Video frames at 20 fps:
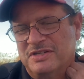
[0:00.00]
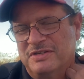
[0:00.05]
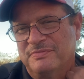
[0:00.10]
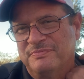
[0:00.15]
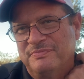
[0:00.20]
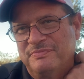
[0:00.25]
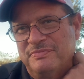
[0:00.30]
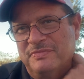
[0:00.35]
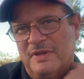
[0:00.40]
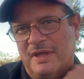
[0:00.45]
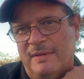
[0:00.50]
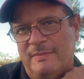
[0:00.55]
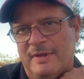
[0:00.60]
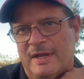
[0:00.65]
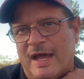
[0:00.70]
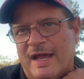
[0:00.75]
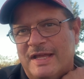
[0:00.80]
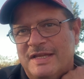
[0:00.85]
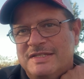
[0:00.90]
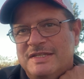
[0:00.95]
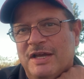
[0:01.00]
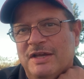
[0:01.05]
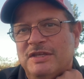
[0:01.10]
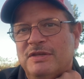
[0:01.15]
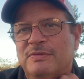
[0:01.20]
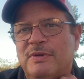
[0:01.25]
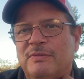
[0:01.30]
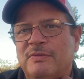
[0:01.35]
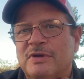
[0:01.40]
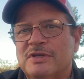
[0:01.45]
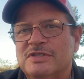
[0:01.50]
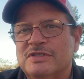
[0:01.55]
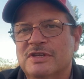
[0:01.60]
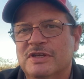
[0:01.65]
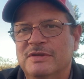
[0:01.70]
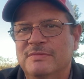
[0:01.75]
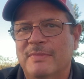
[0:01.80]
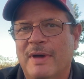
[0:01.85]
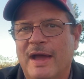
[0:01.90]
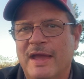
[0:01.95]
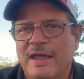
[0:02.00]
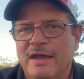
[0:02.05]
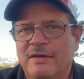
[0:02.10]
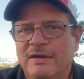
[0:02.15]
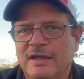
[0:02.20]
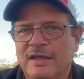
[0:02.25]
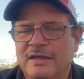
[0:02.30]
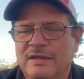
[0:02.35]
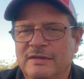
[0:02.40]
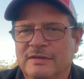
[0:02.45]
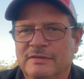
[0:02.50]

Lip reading: I mean, I can tell you what works good in my area,